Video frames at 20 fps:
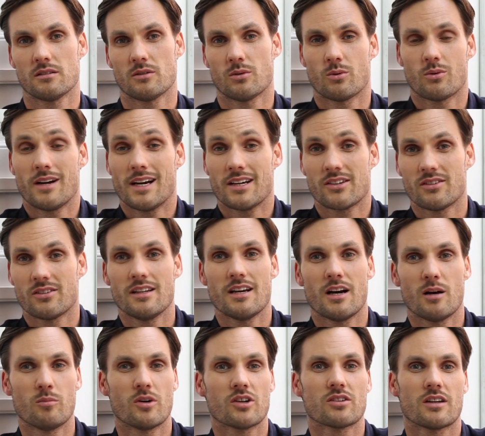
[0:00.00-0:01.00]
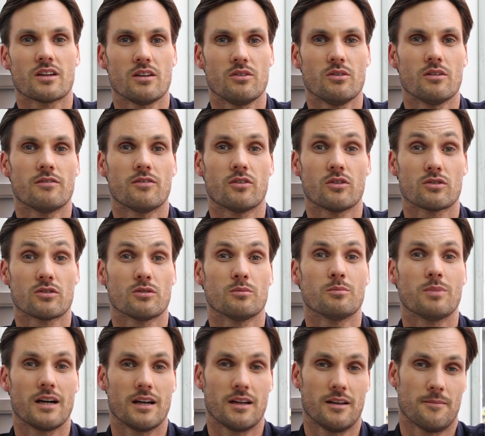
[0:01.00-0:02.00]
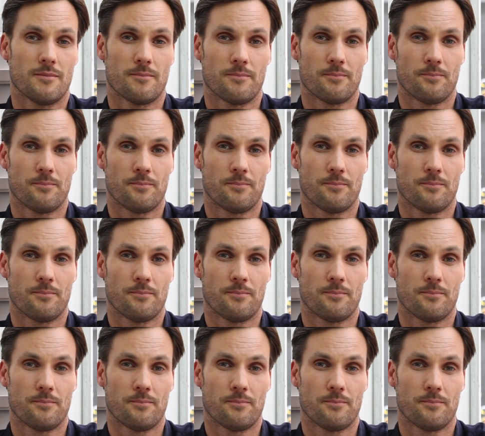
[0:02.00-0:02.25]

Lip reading: Or actually, how much can you afford to buy?